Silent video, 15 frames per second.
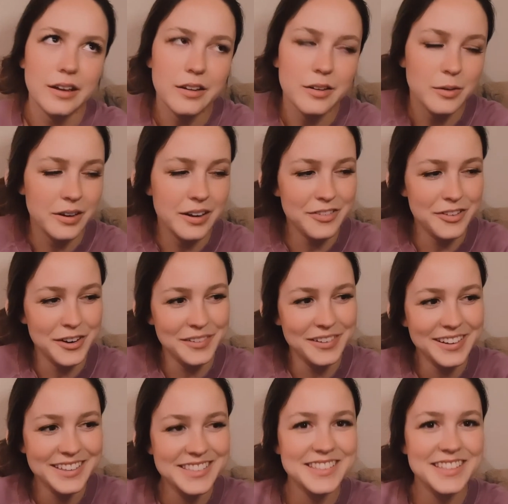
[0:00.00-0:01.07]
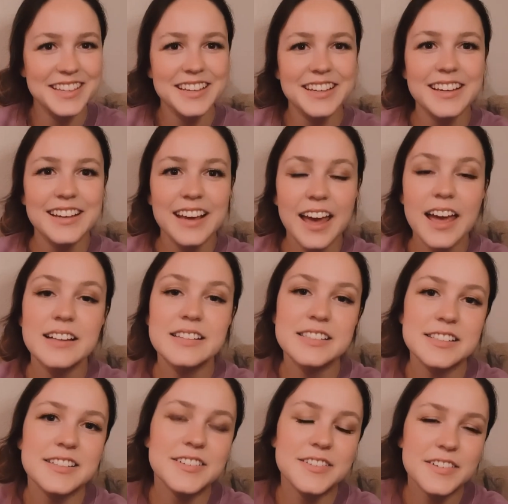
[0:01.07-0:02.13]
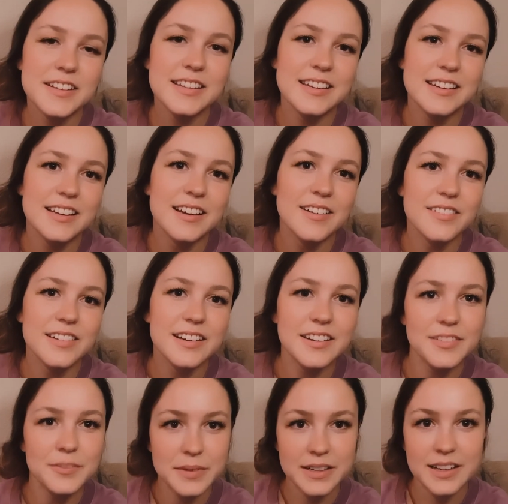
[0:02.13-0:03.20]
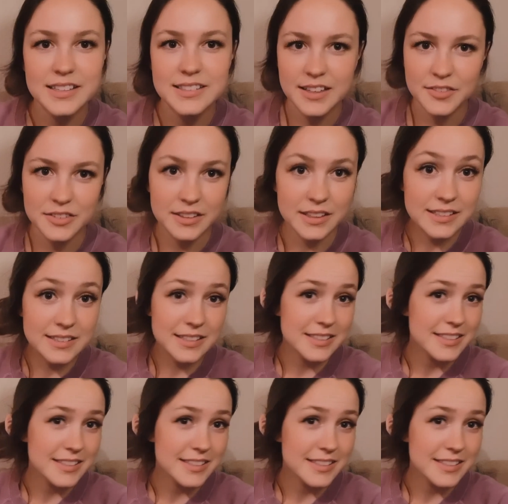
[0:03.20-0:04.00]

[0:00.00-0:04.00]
or whatever it was. And so when Midnight Sun released this year,